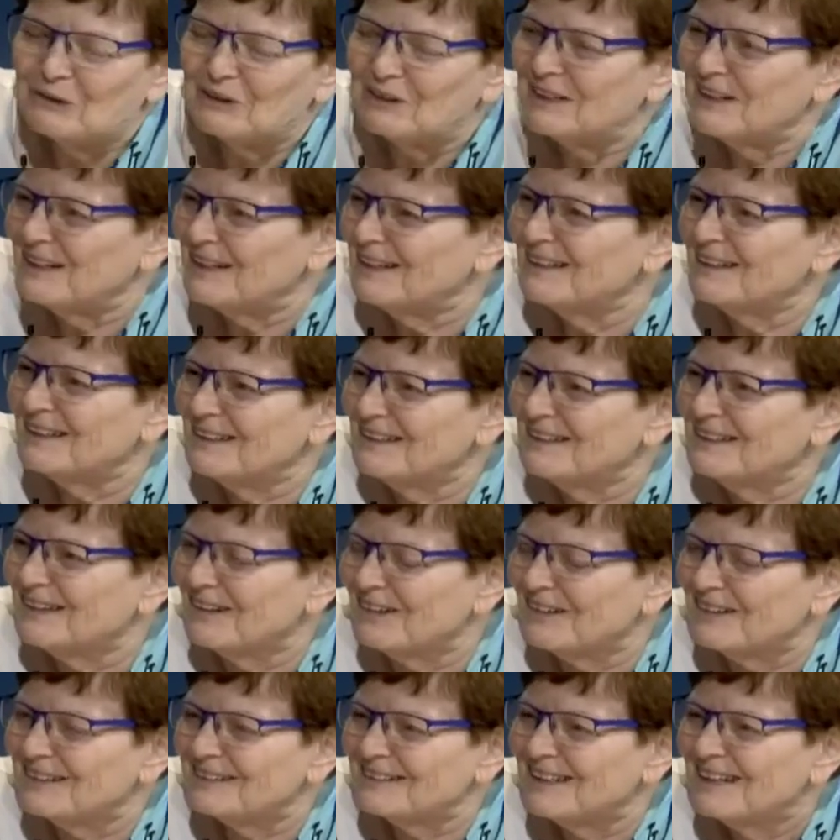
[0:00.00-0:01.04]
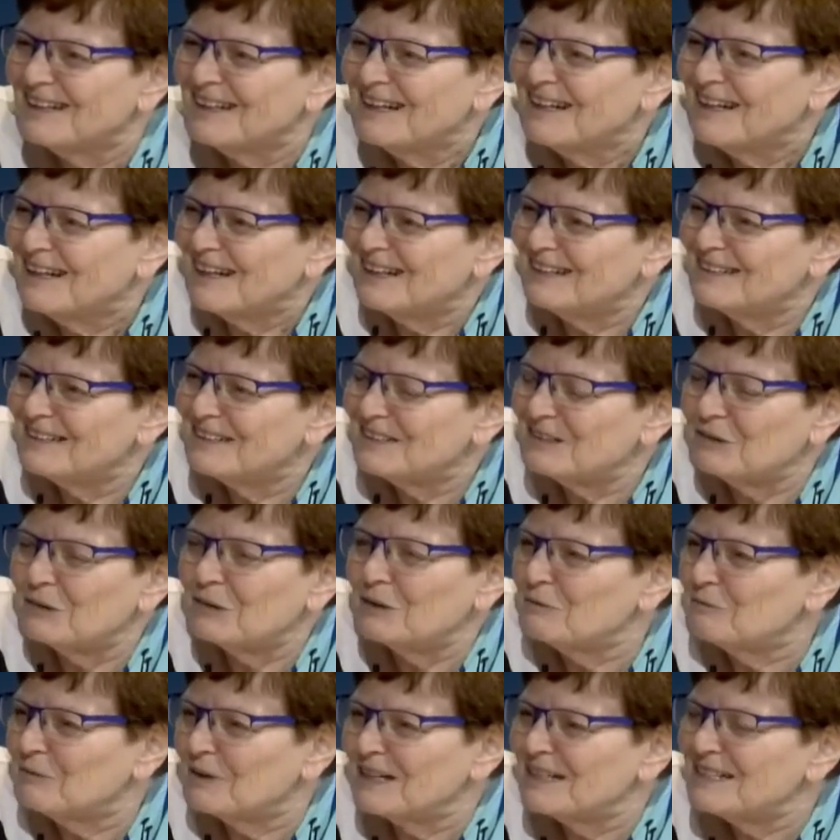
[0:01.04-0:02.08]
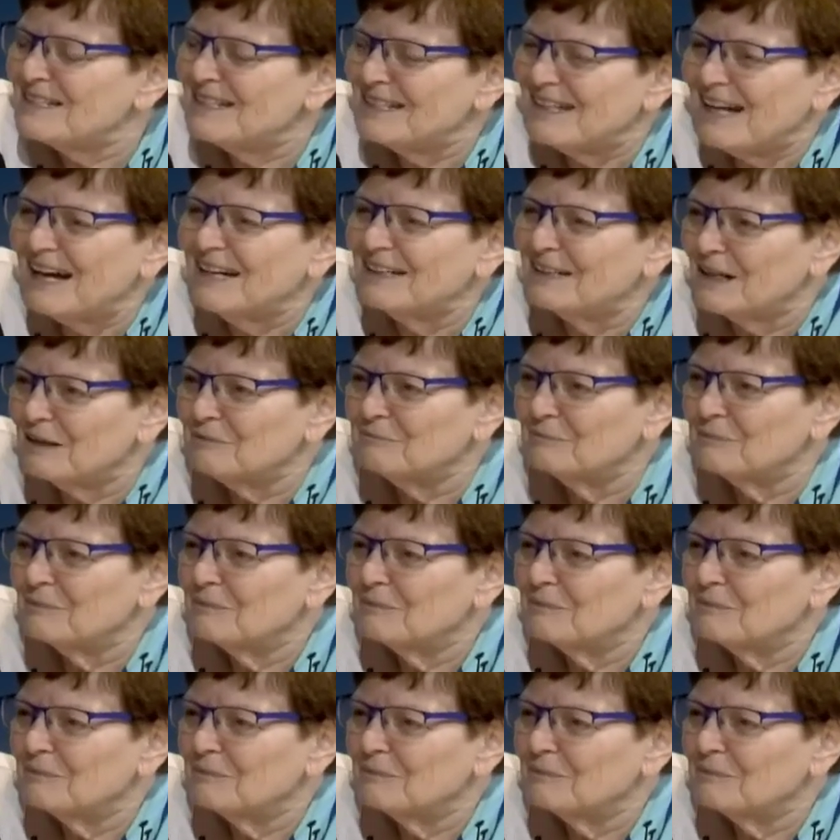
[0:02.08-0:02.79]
or and stored, but it's not.